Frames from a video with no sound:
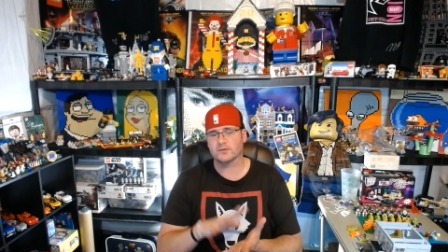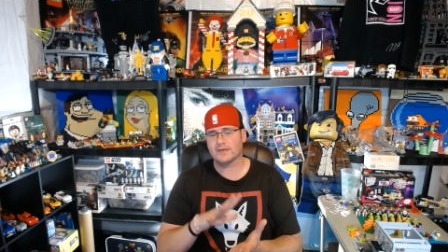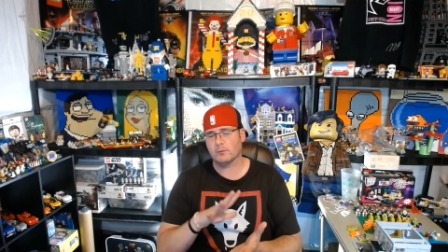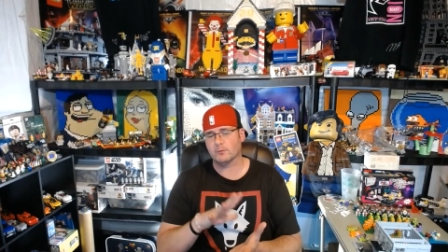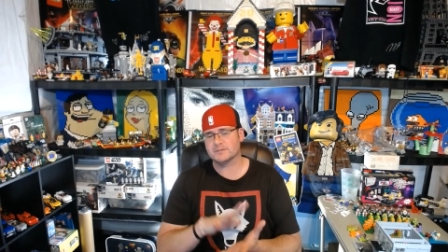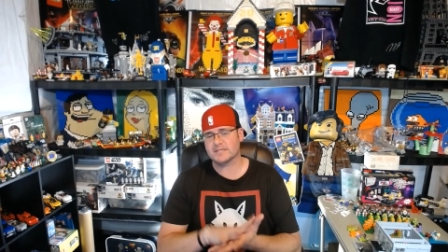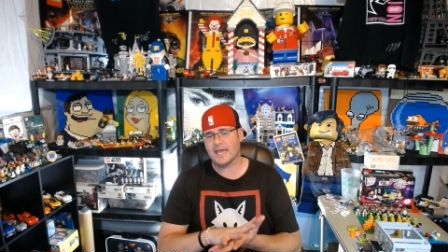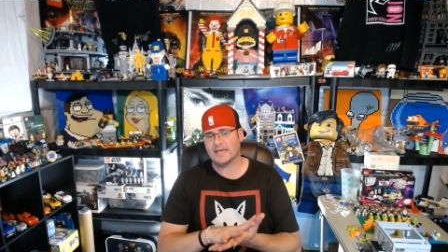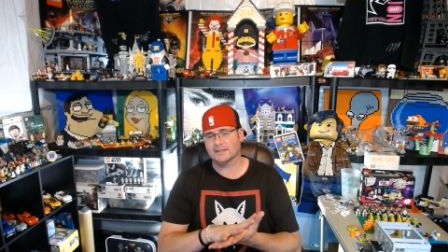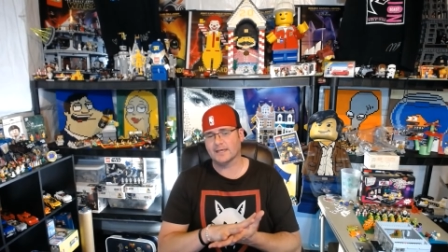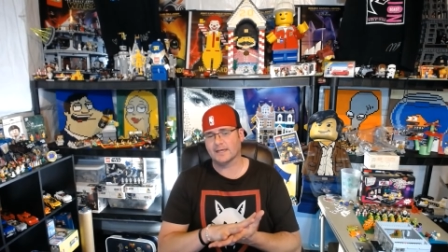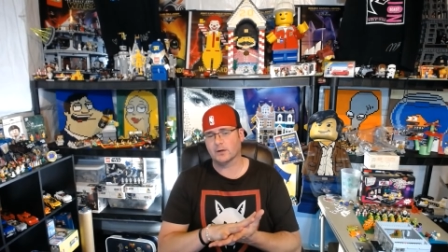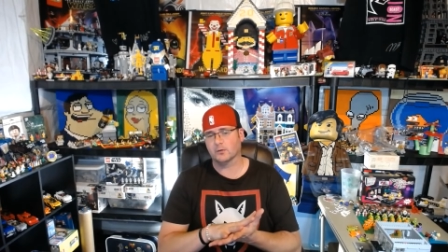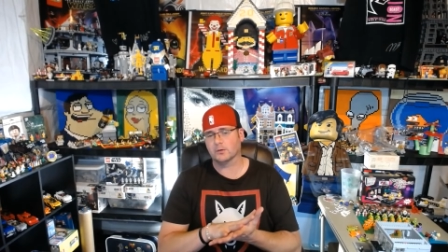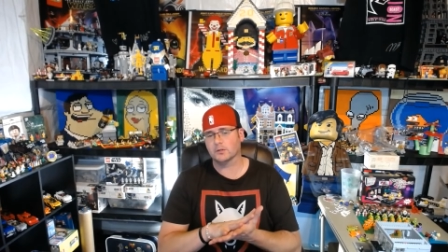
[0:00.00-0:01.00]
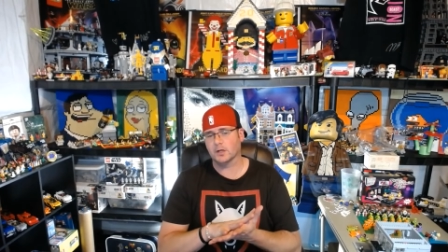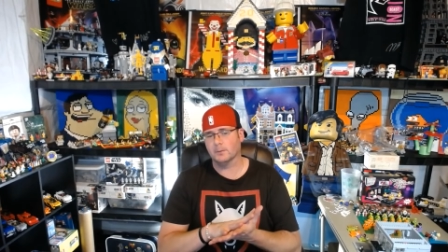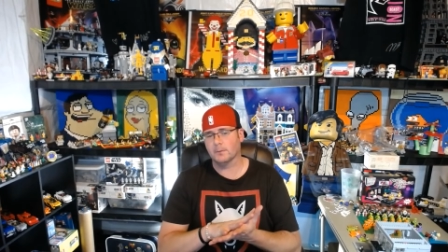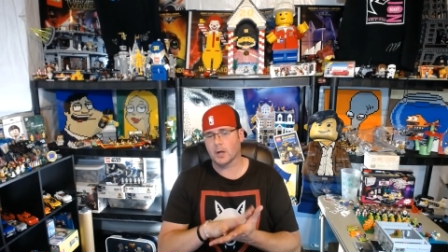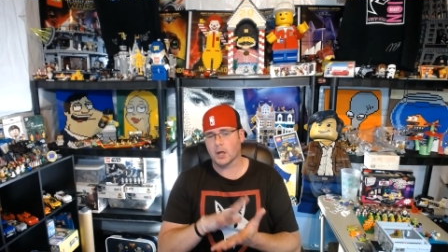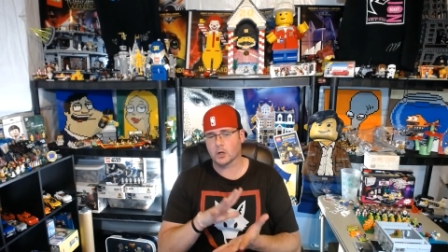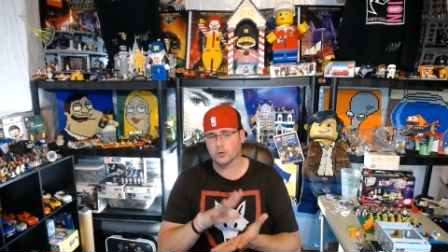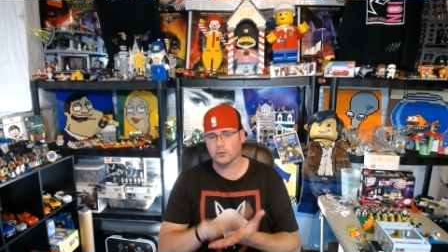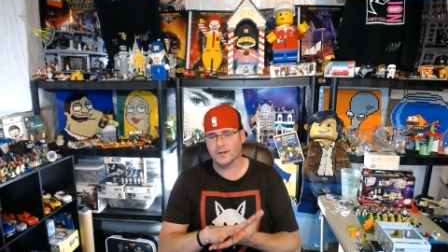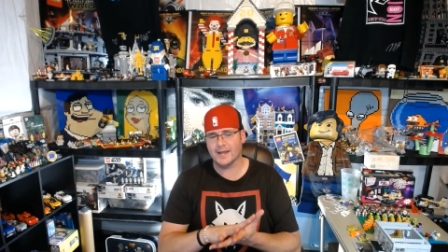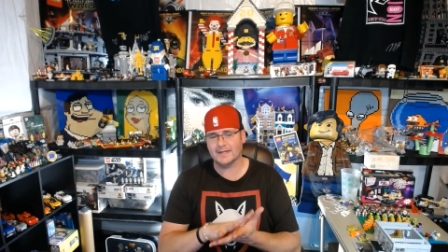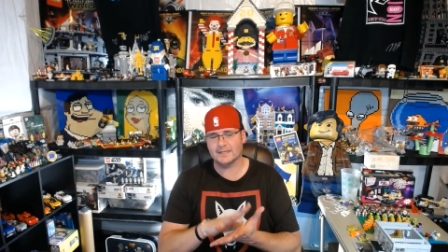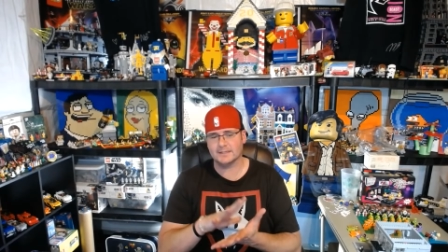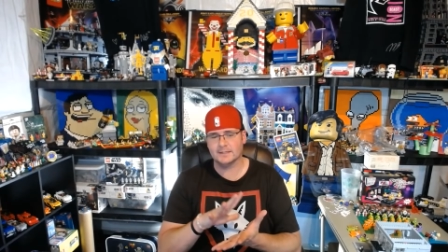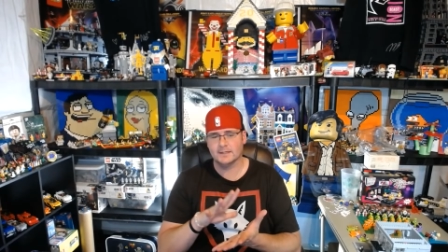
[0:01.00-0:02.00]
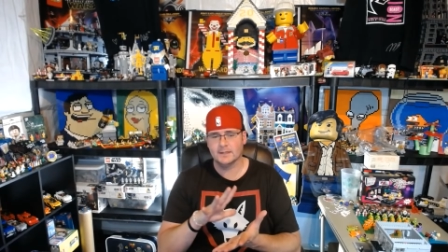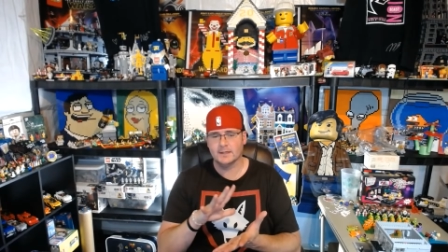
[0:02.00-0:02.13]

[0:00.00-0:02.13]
That was a Lego Club created